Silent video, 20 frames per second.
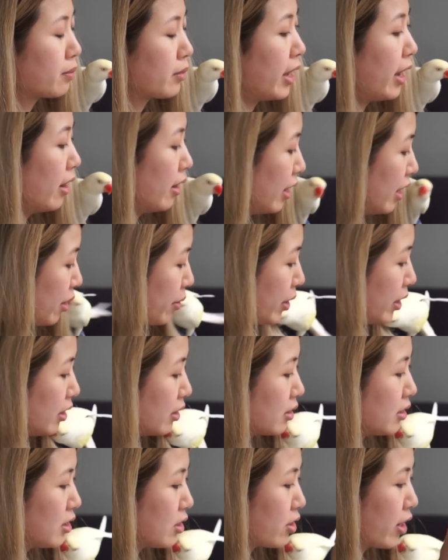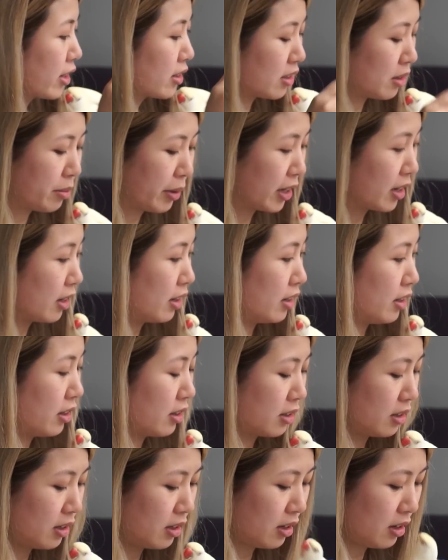Yeah. Anyway, distracted by color.
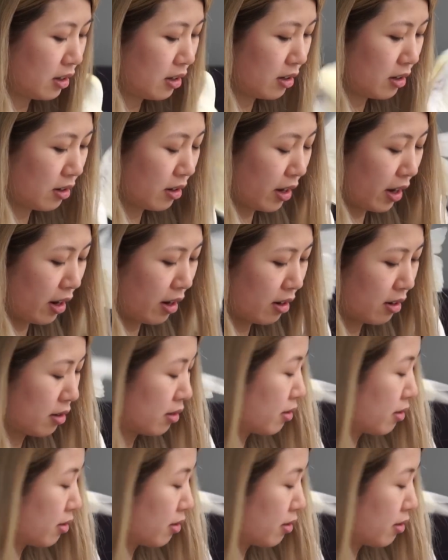Okay,